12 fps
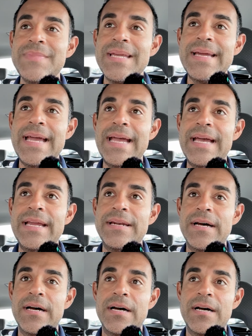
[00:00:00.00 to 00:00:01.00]
And
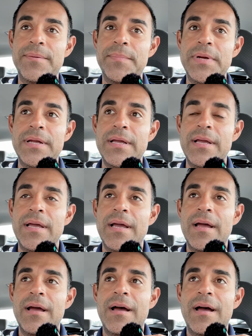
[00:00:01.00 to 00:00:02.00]

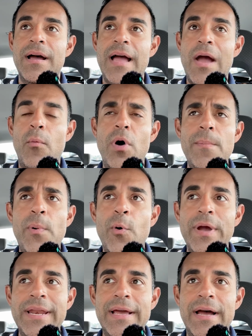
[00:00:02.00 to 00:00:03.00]
at one
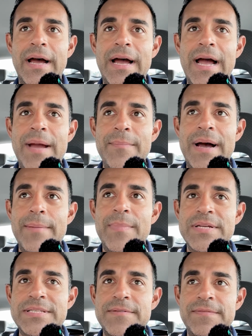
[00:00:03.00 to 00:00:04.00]
point, I
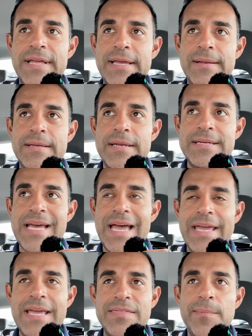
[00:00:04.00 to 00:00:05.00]
must have like
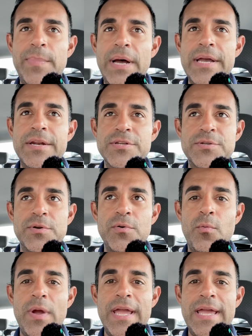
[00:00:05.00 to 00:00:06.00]
hit the button a certain
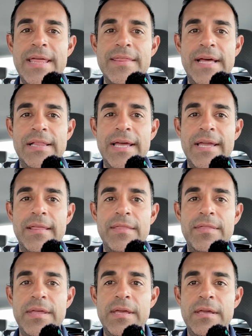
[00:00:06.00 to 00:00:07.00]
way that like
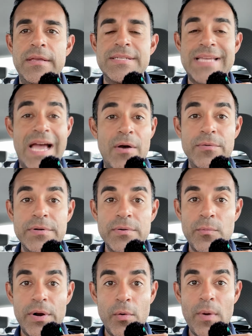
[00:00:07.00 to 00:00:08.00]
the sound
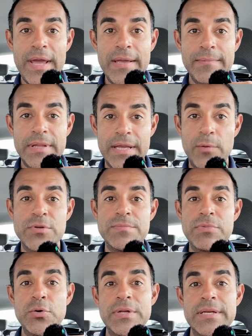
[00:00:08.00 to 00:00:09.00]
went away, like it was
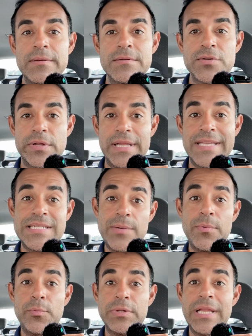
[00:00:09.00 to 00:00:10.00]
muted. So the lightsaber
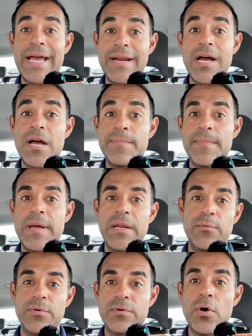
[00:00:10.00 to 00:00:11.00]
would light up and it
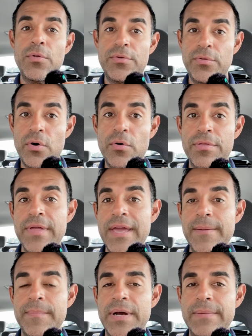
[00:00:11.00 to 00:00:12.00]
would go through the whole thing,
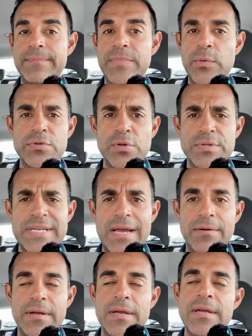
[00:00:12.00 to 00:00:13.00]
but there was no sound.
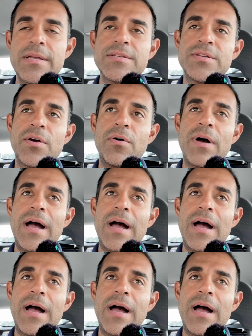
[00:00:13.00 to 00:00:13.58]
So